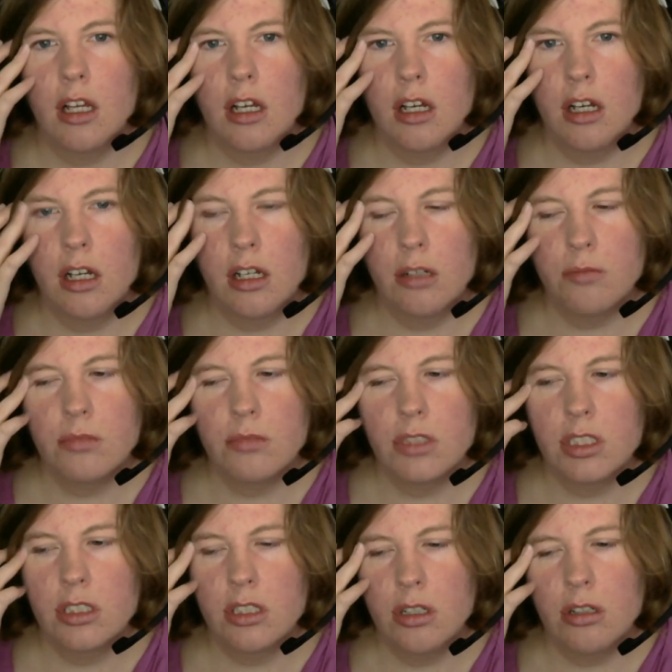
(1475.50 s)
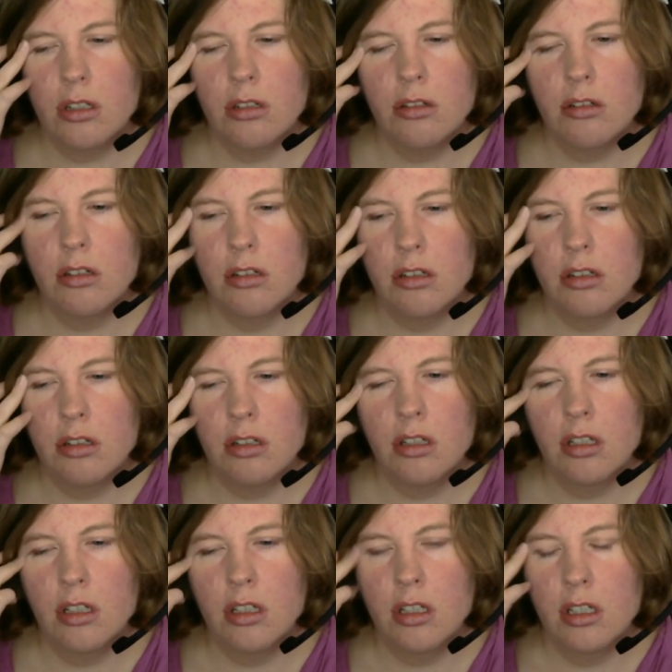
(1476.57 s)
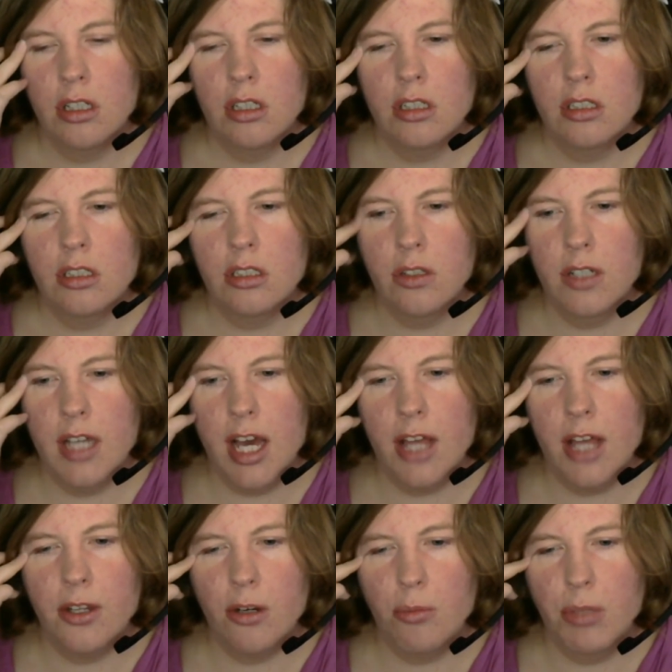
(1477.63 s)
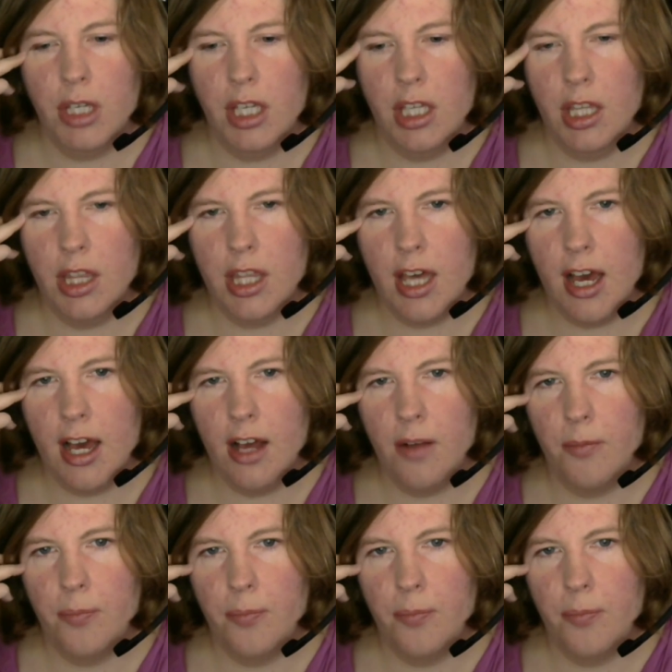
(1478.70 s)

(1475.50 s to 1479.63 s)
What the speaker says: Um, so so yeah, there'll be that.